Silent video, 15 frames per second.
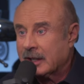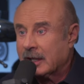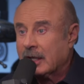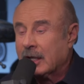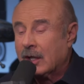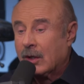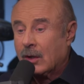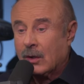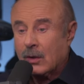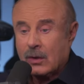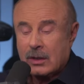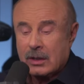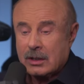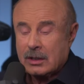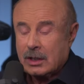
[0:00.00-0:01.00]
Mm
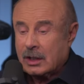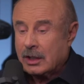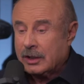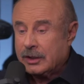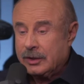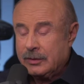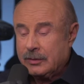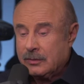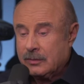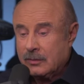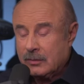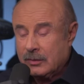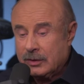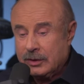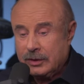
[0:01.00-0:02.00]
or you
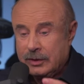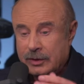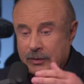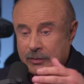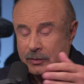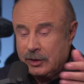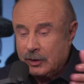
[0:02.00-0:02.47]
you